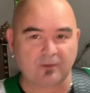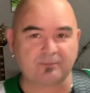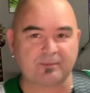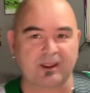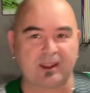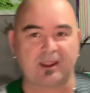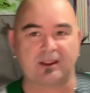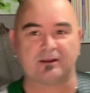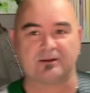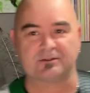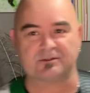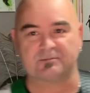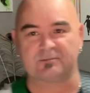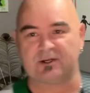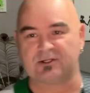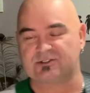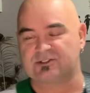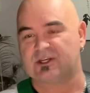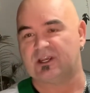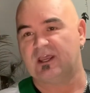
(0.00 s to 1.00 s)
paying as
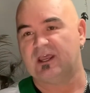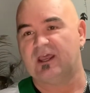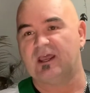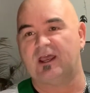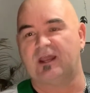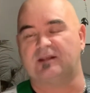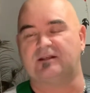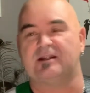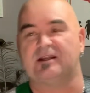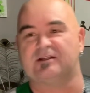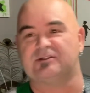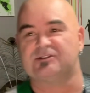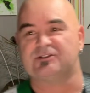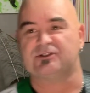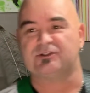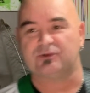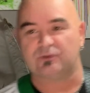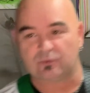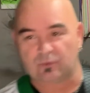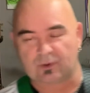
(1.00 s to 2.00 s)
much attention
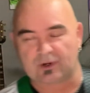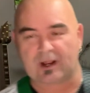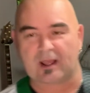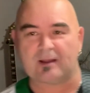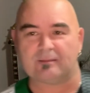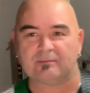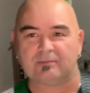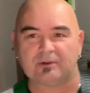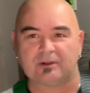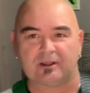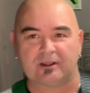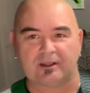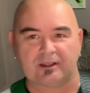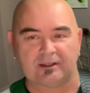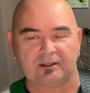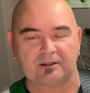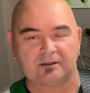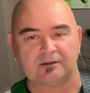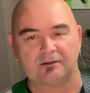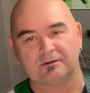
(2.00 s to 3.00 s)
to what I'm
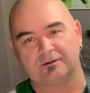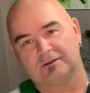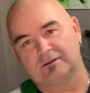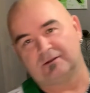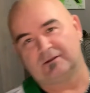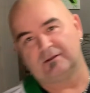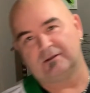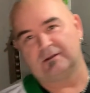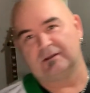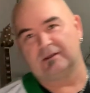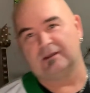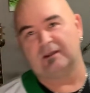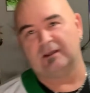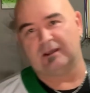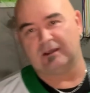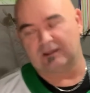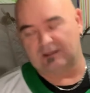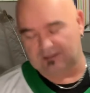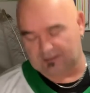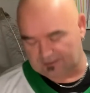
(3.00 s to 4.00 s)
playing,
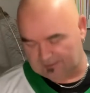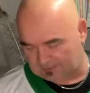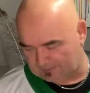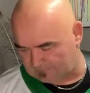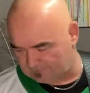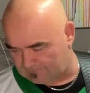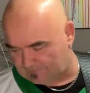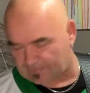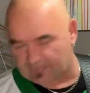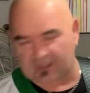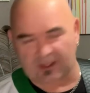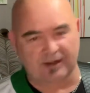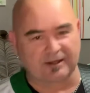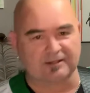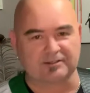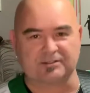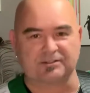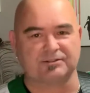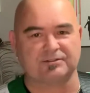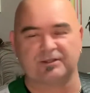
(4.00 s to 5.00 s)
and it
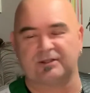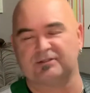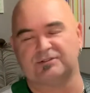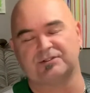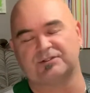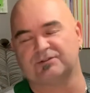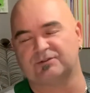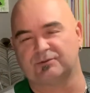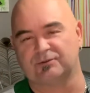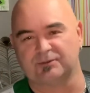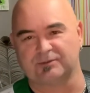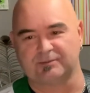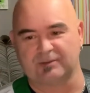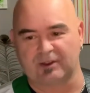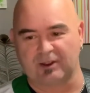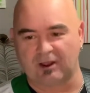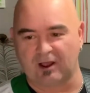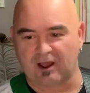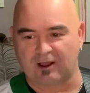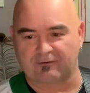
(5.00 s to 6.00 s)
just throws me
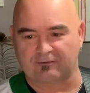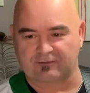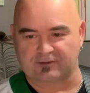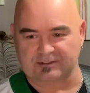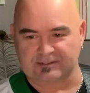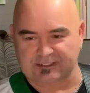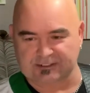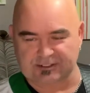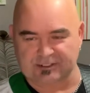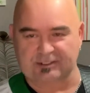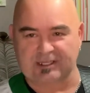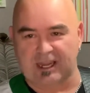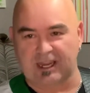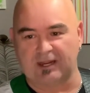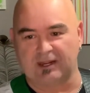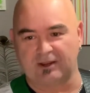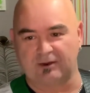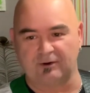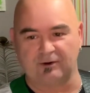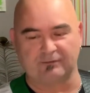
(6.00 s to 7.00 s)
off because I just can't
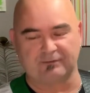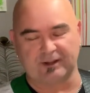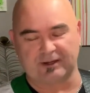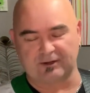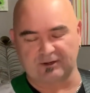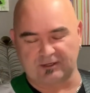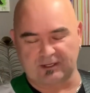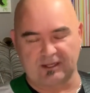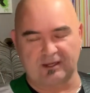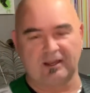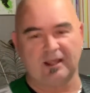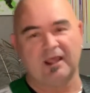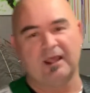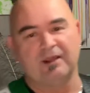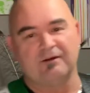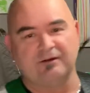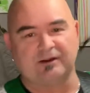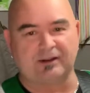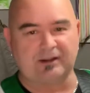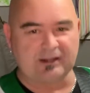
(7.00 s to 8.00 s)
hear it. If I
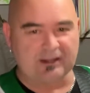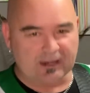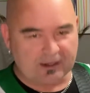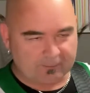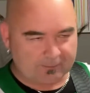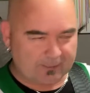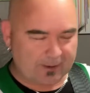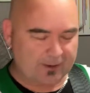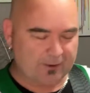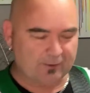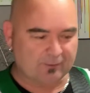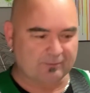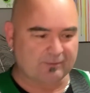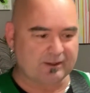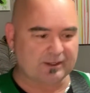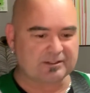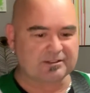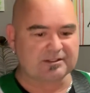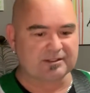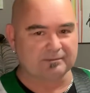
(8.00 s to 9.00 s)
could get a better
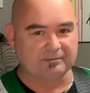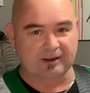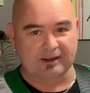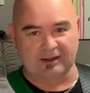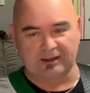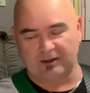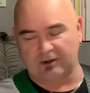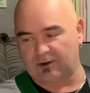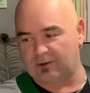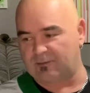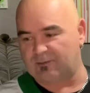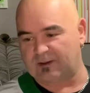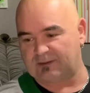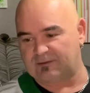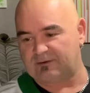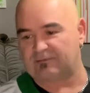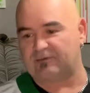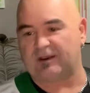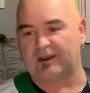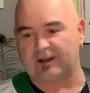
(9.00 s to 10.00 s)
mix in my ear, maybe
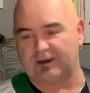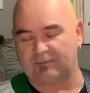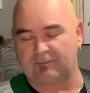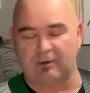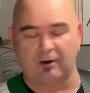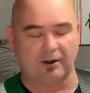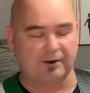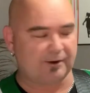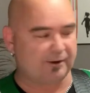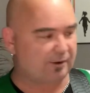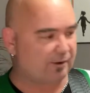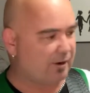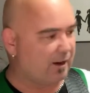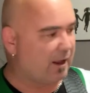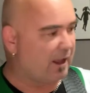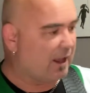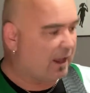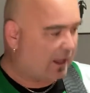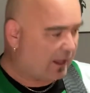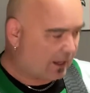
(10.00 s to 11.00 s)
if I had a monitor
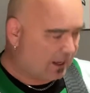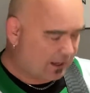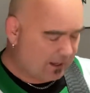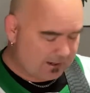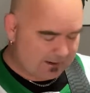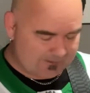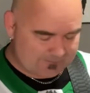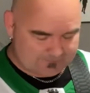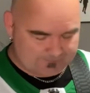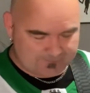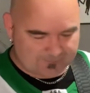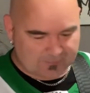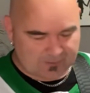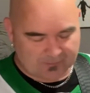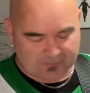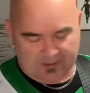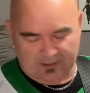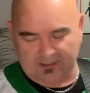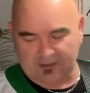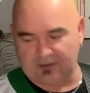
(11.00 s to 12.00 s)
in
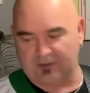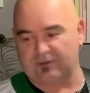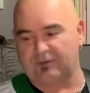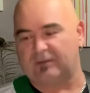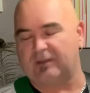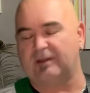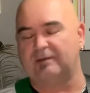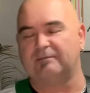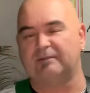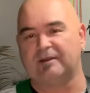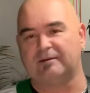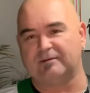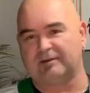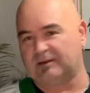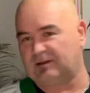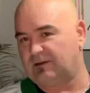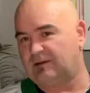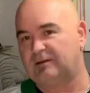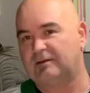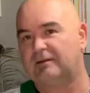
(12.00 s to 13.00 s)
my ear, then maybe
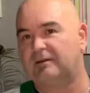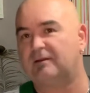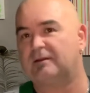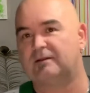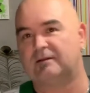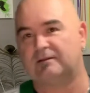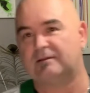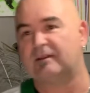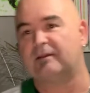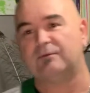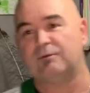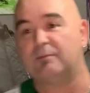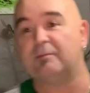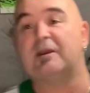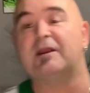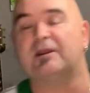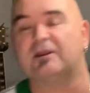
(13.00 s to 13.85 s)
it would make a